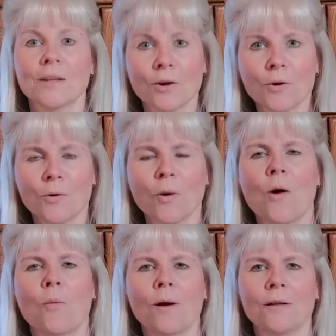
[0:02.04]

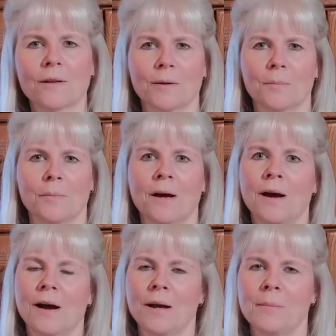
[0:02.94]
Hello, welcome.
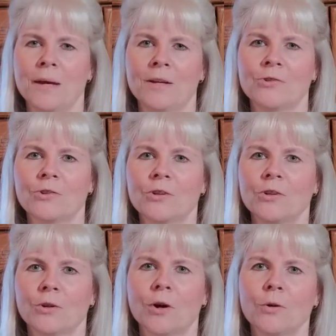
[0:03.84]
I'm Angela,
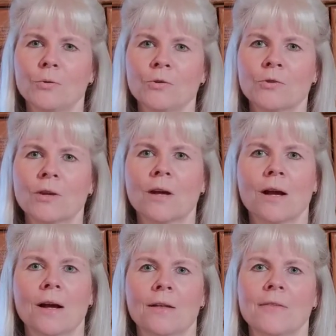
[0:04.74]
your host,
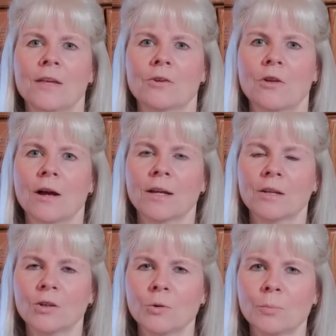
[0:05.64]
the
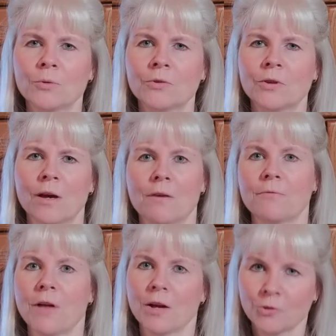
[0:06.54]
Interlocking Loops
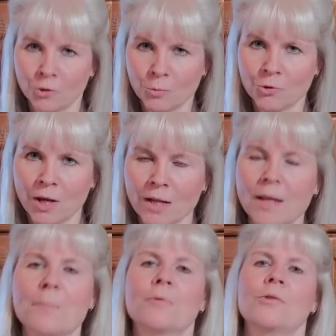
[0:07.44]
FlossTube
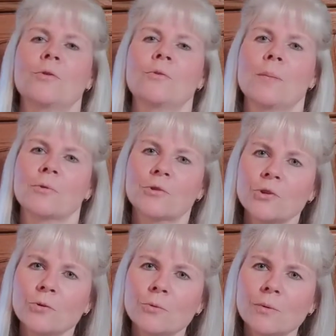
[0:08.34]
channel, episode number
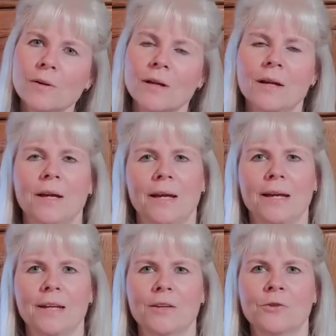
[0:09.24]
2.
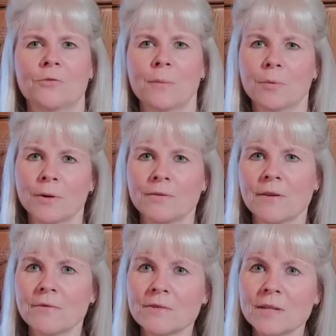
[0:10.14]
It is February
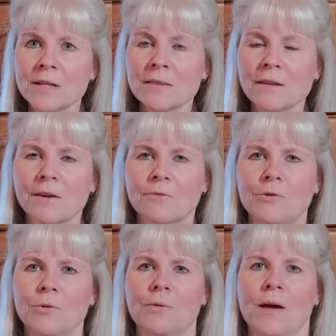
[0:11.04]
17th of
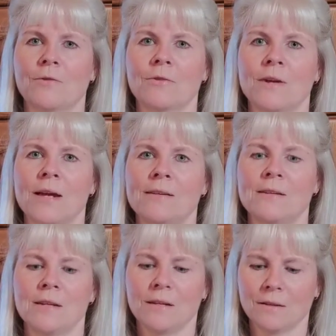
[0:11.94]

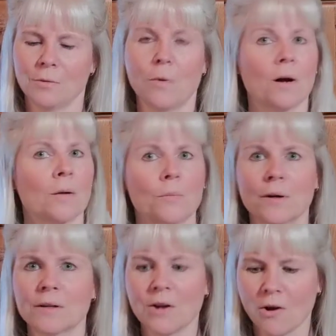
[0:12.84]
2019. Welcome
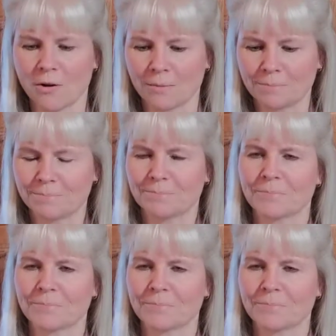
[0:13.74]
one and all.